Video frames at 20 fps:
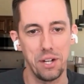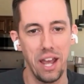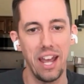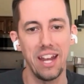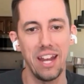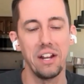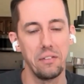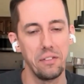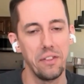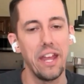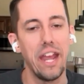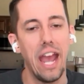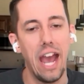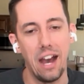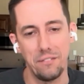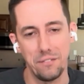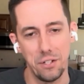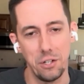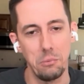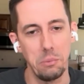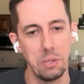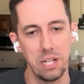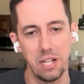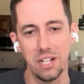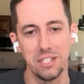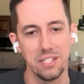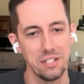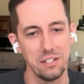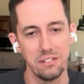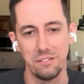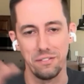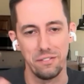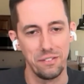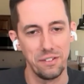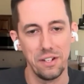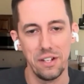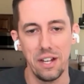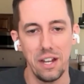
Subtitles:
and they have to, because of